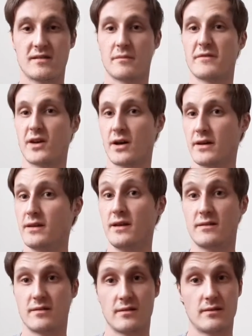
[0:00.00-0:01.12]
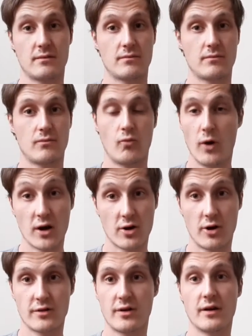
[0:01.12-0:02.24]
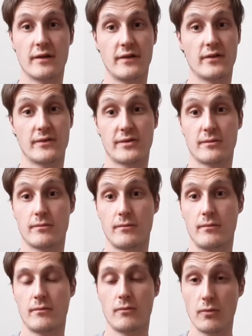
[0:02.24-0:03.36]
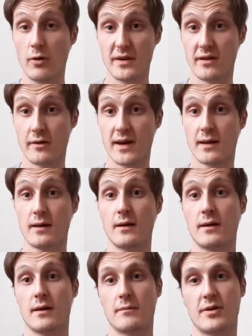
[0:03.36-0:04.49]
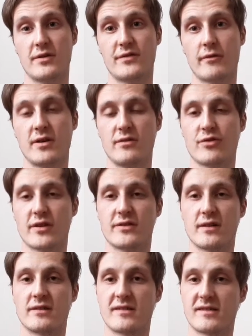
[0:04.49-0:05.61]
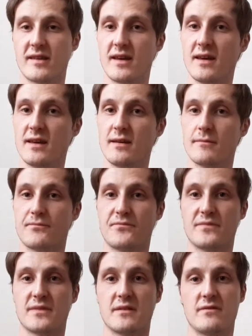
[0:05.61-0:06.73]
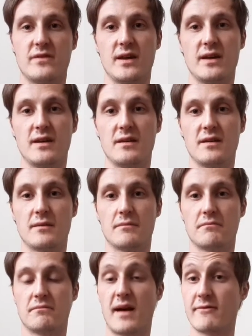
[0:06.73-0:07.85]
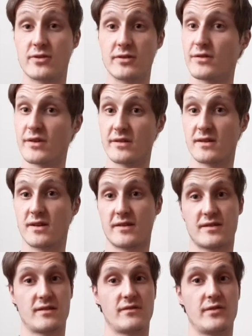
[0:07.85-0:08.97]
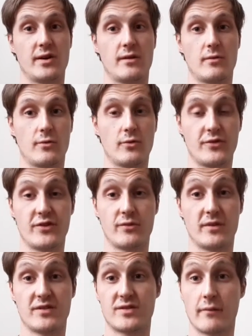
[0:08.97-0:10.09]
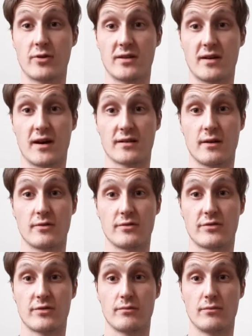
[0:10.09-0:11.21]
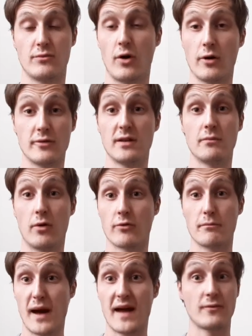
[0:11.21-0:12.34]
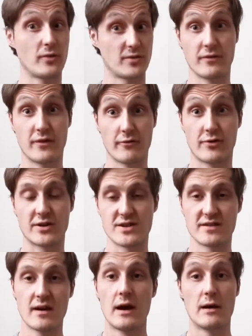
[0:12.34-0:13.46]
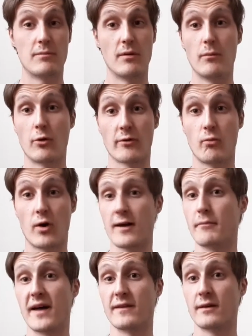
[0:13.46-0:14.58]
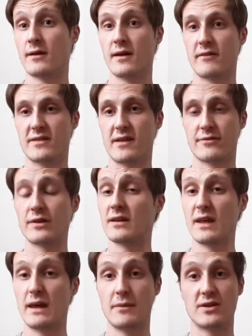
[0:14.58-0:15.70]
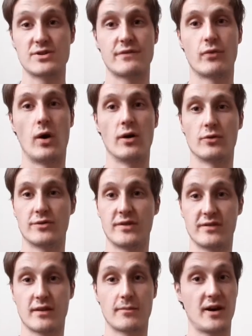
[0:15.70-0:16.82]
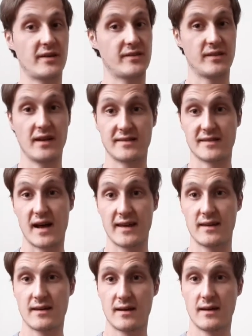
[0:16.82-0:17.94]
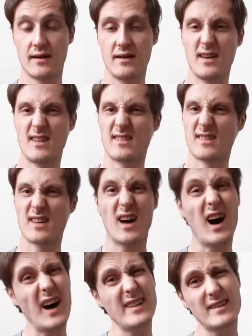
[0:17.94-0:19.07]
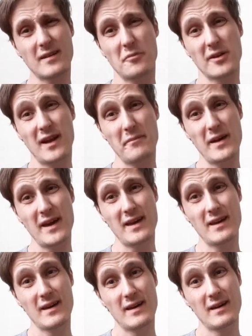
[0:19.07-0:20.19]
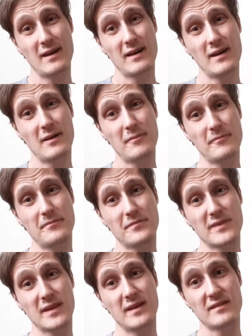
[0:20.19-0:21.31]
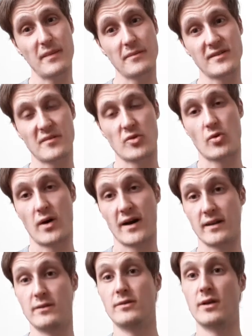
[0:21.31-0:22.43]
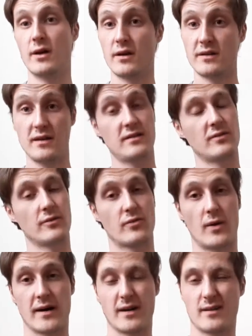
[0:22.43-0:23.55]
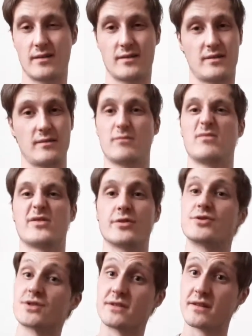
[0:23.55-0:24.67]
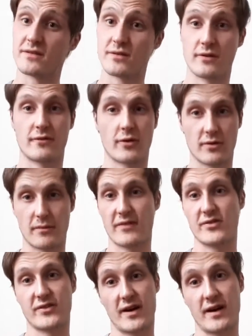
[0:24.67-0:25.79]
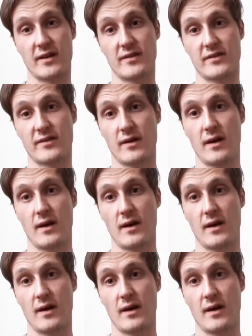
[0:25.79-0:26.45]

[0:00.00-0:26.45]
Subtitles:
something I need to work on and will be doing, but it's very interesting to see the evidence that suggests that autism is generally diagnosed not only more in men, which we've known for ages, but more in white men. There's definitely an image of what an autistic person is like. It's kind of someone like me. It's maybe someone quite nerdy, sort of quite socially distant, very good at maths and science.